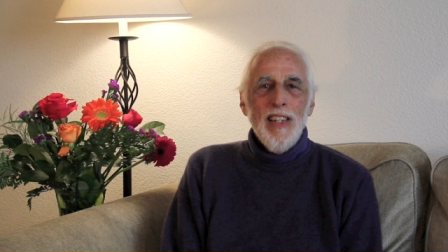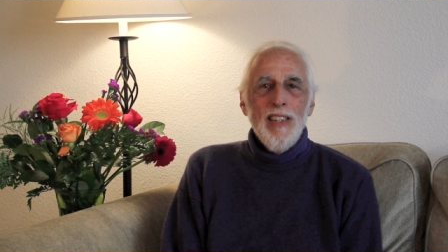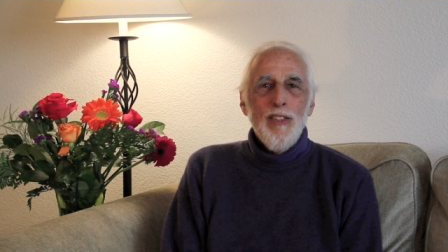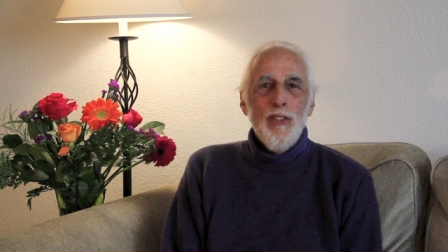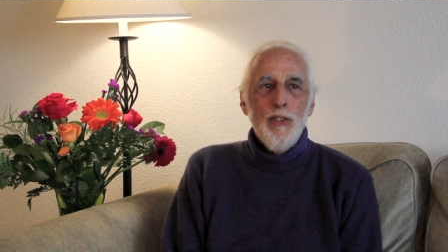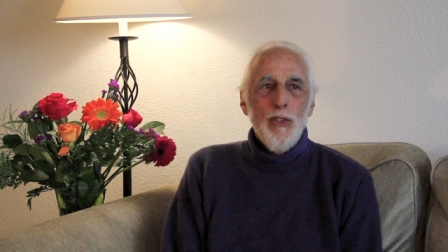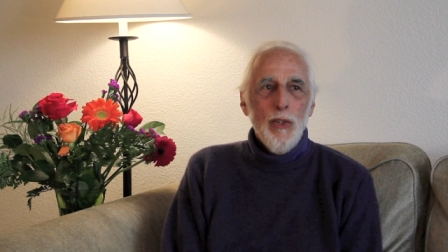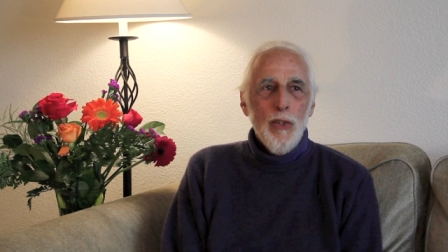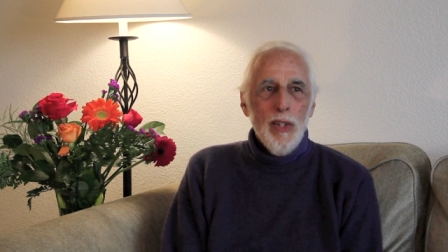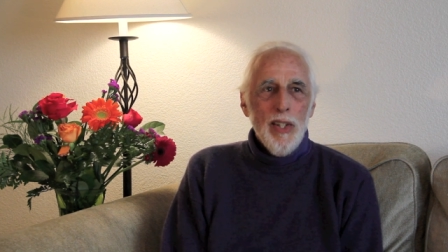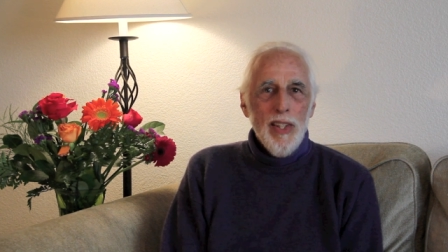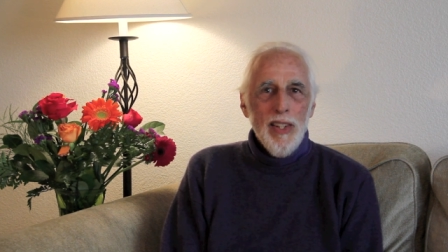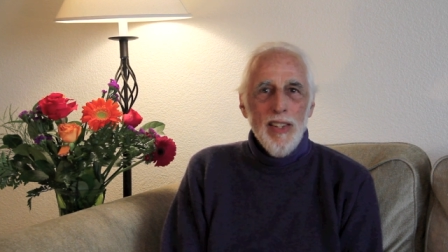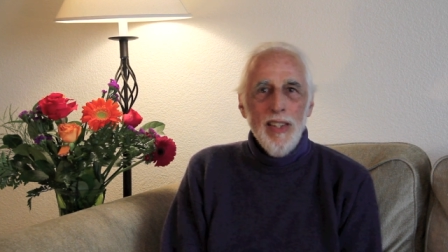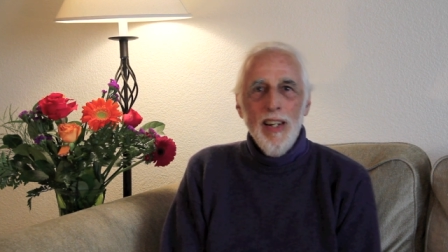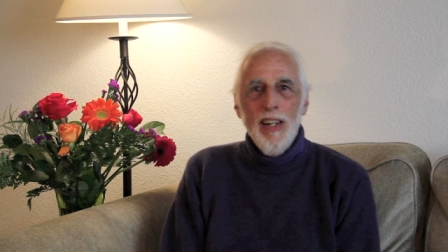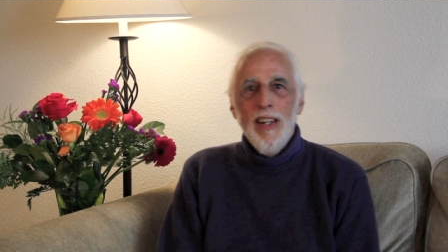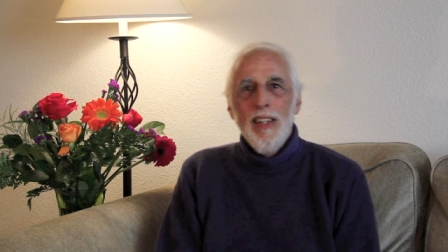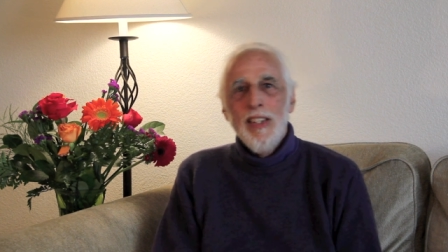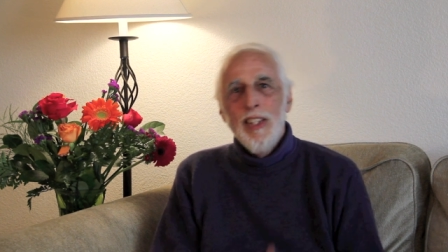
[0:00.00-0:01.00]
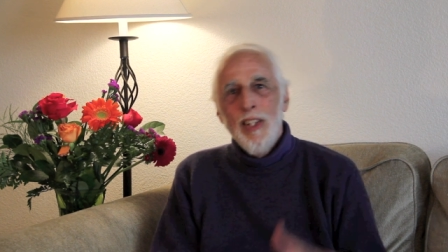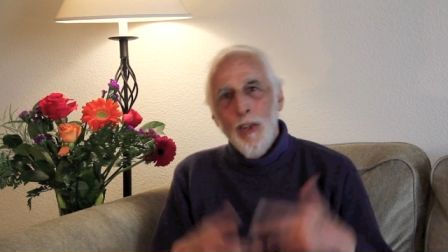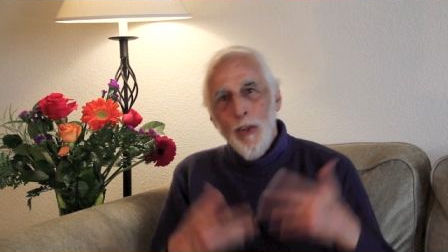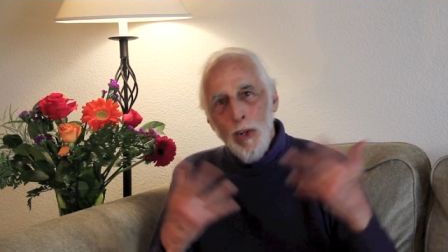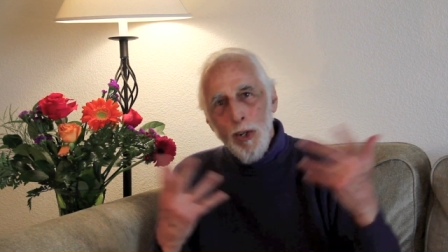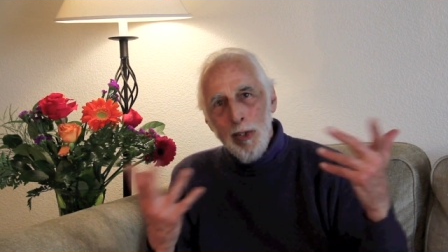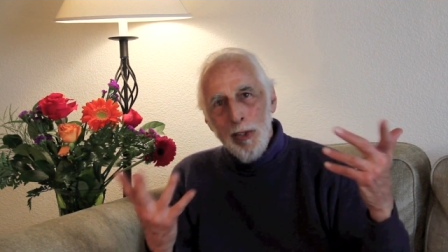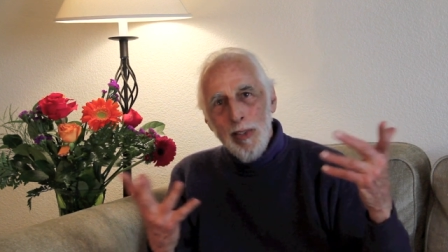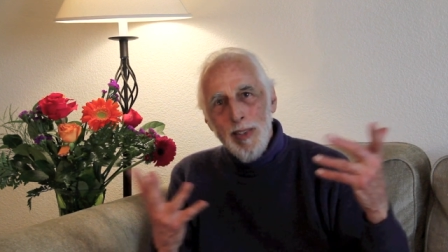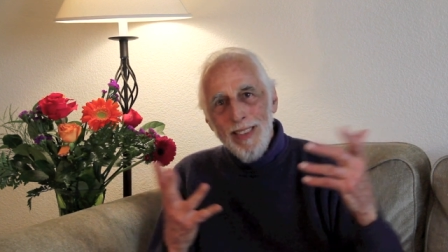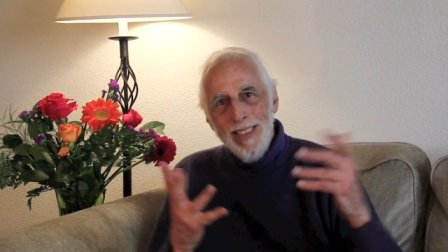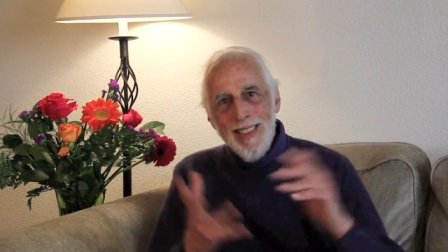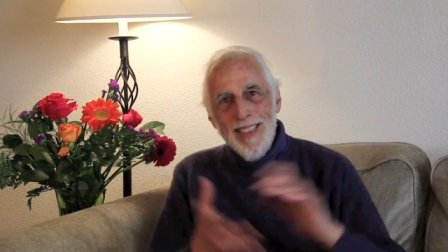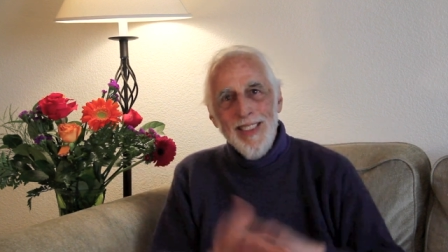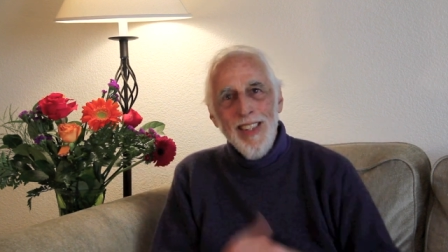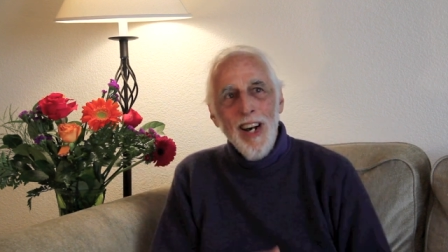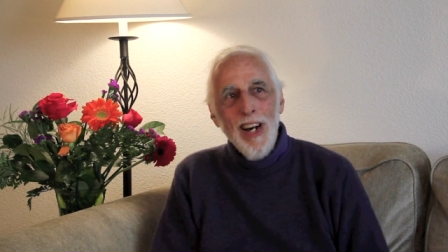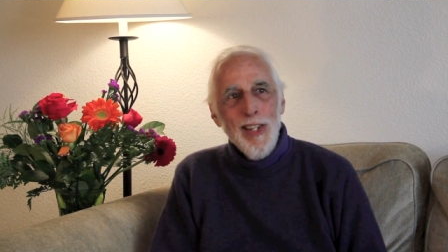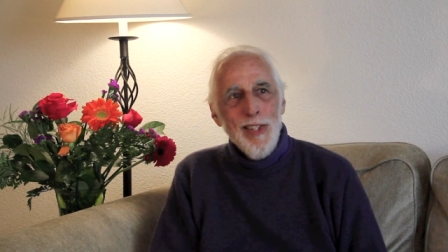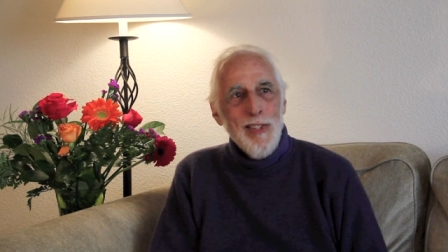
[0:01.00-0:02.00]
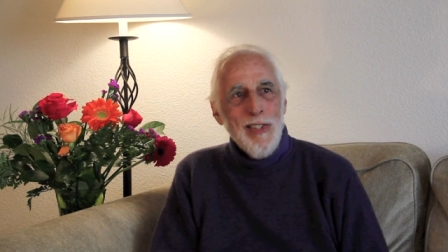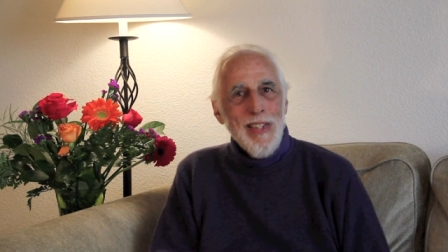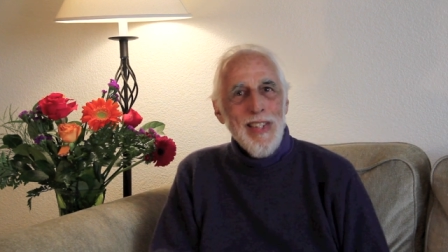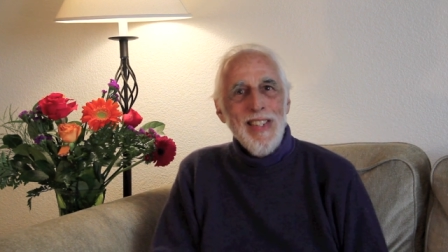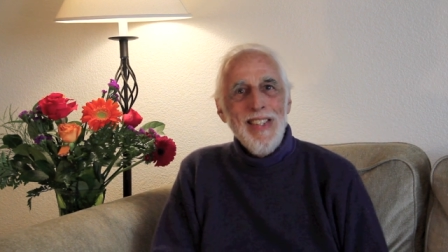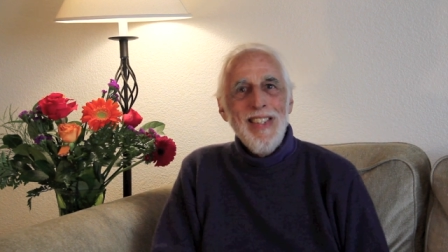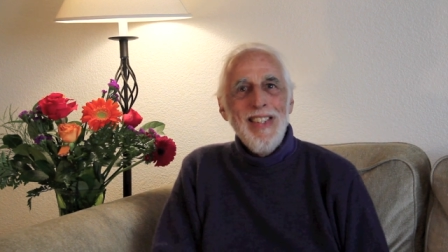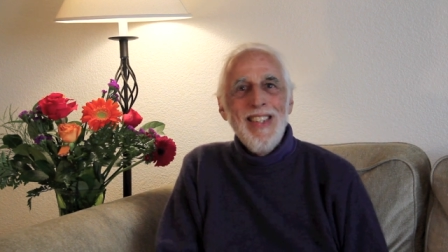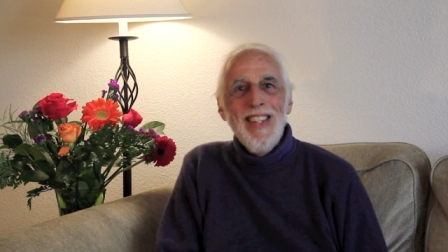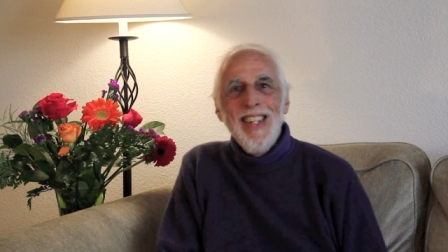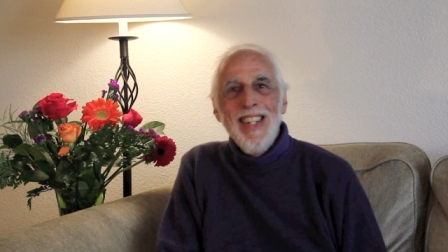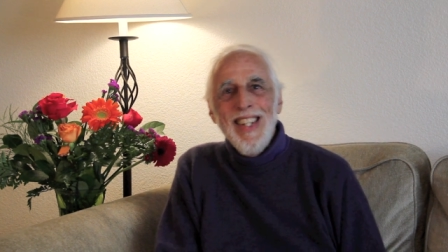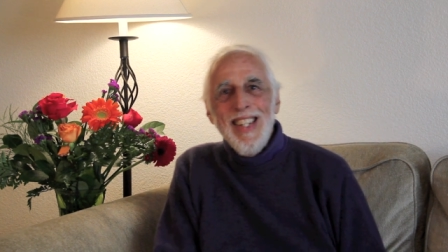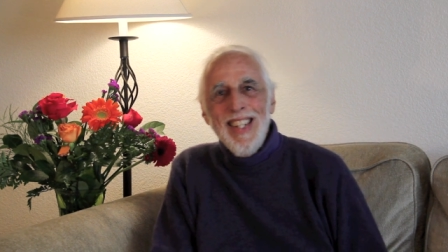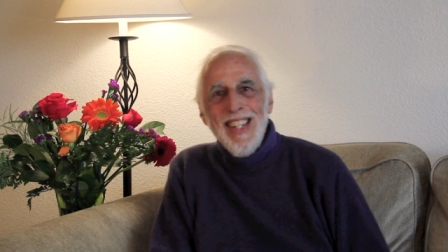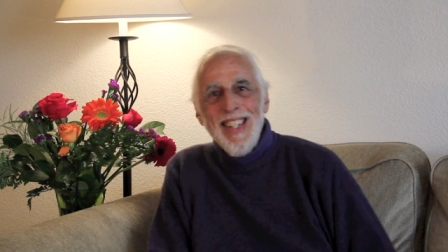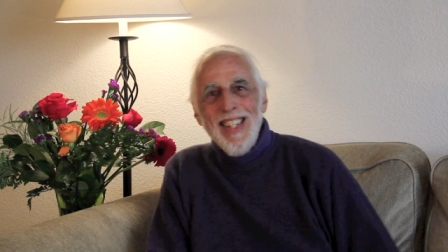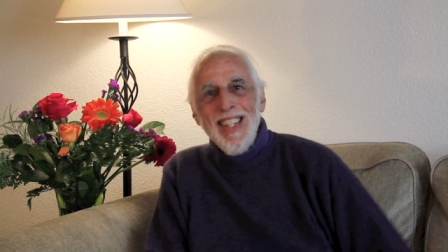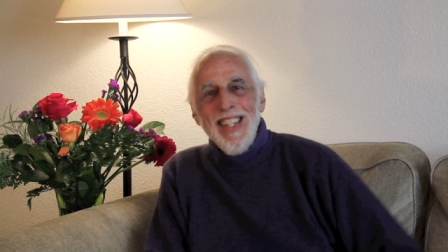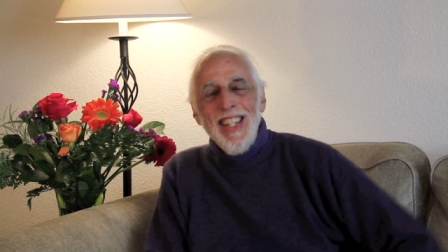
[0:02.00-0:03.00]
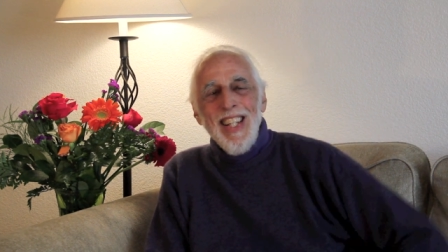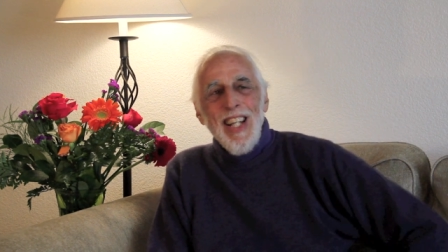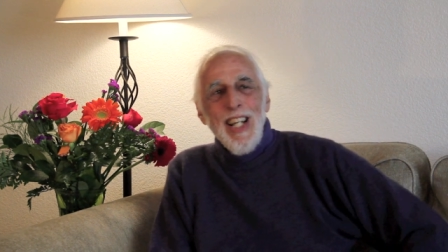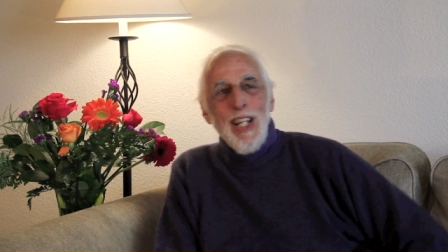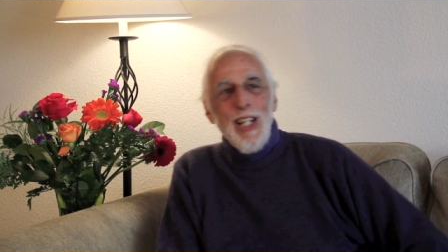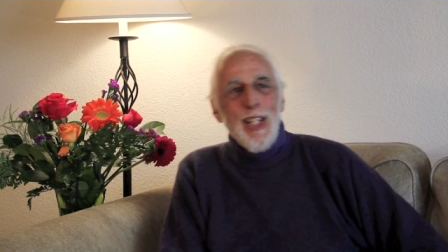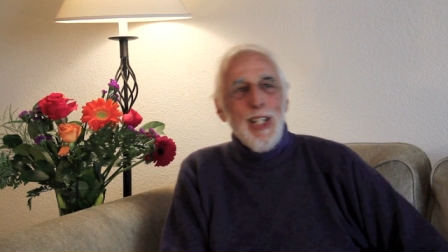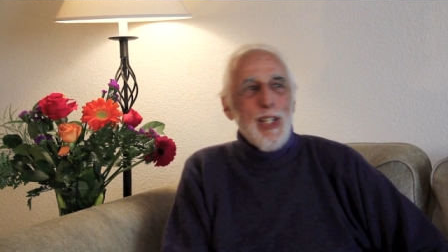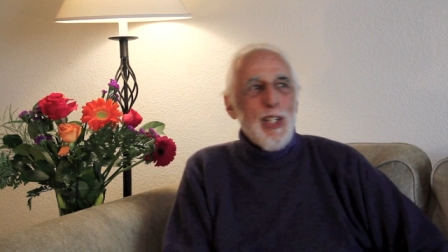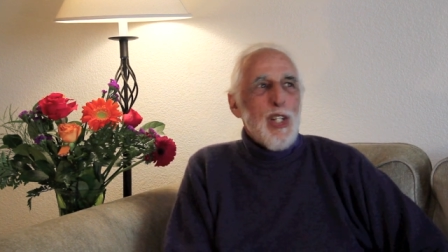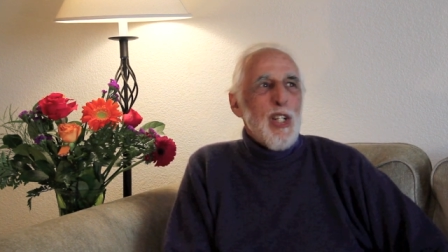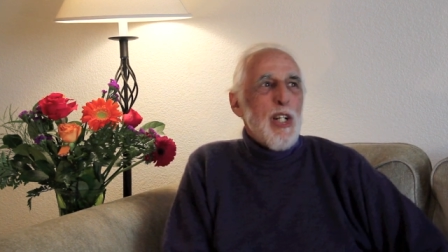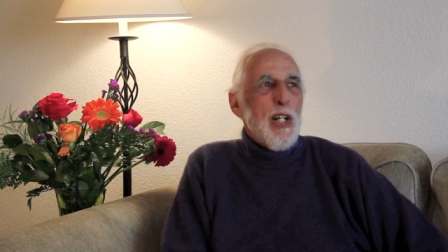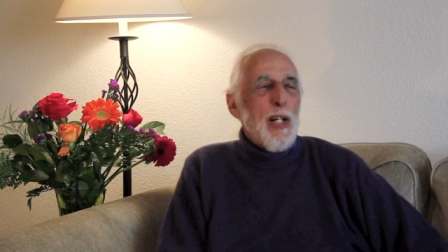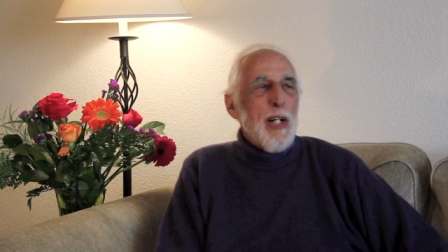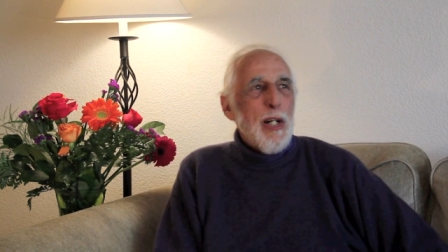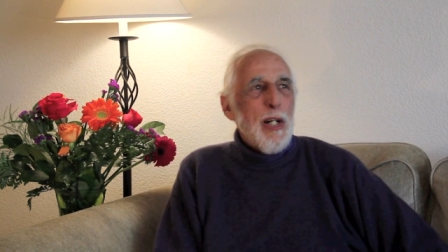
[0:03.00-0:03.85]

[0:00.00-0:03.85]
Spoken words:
and Surya Das, all the Dases. And